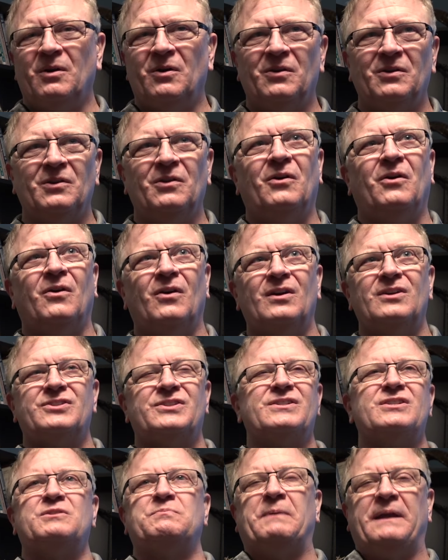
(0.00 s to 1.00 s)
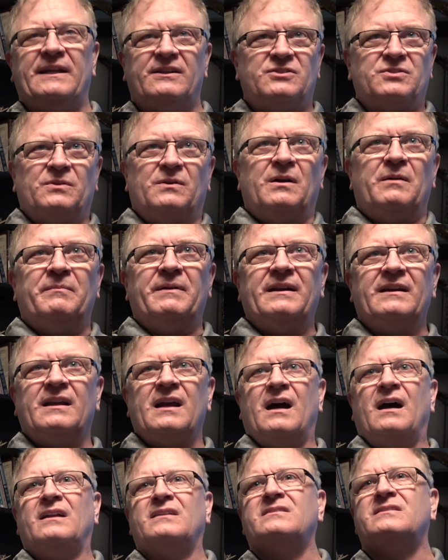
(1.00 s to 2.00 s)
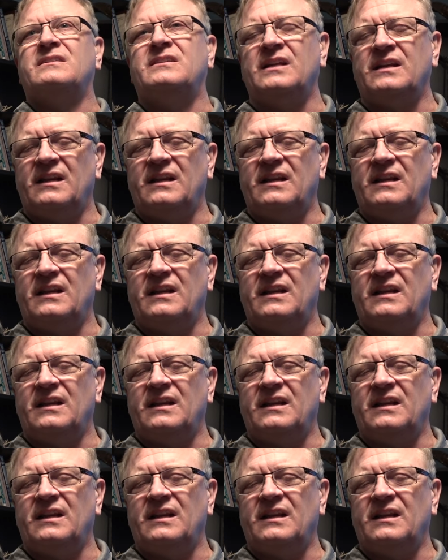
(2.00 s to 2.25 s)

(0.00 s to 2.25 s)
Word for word: Oh Lord, just speak to him. And God,